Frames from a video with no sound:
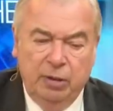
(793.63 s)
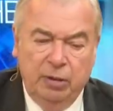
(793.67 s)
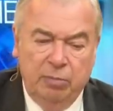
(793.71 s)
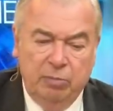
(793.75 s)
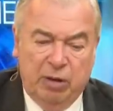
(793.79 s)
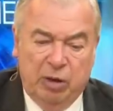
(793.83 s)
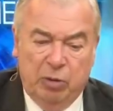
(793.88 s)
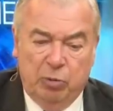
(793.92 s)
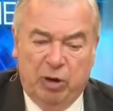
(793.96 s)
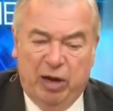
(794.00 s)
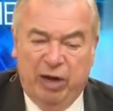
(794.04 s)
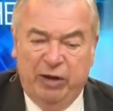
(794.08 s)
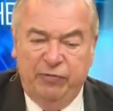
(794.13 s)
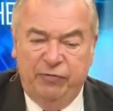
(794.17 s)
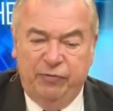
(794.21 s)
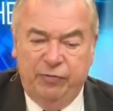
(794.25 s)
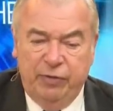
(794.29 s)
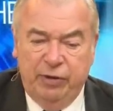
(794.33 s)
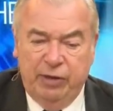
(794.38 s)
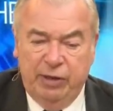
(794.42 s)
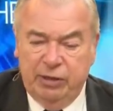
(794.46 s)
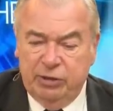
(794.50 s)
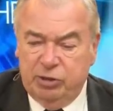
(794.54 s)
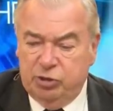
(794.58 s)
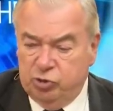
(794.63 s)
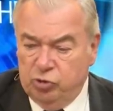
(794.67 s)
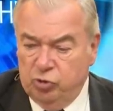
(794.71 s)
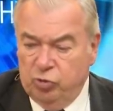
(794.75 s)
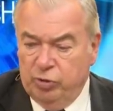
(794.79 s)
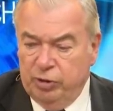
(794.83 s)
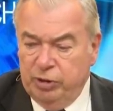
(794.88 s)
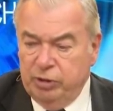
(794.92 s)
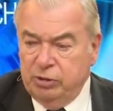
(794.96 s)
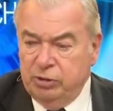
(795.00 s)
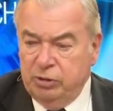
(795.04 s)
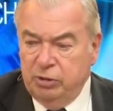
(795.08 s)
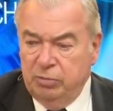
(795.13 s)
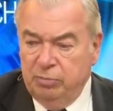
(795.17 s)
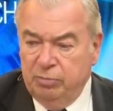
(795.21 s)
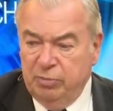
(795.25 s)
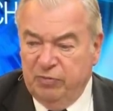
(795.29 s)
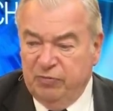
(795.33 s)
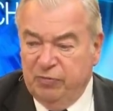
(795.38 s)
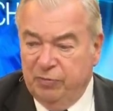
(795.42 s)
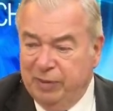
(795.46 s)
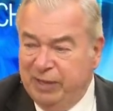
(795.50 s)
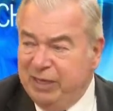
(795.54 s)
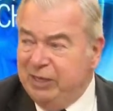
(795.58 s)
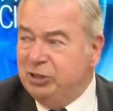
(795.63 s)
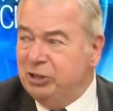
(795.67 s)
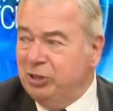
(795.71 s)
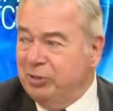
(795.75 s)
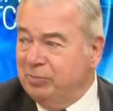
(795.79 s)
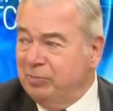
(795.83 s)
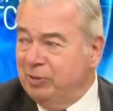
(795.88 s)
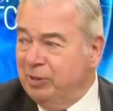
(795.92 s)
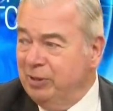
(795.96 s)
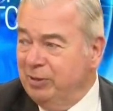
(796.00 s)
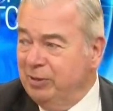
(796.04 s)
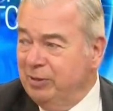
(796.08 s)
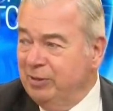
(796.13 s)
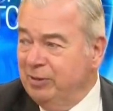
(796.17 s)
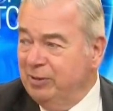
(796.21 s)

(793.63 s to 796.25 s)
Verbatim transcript: My wife is Jewish, but from Egypt.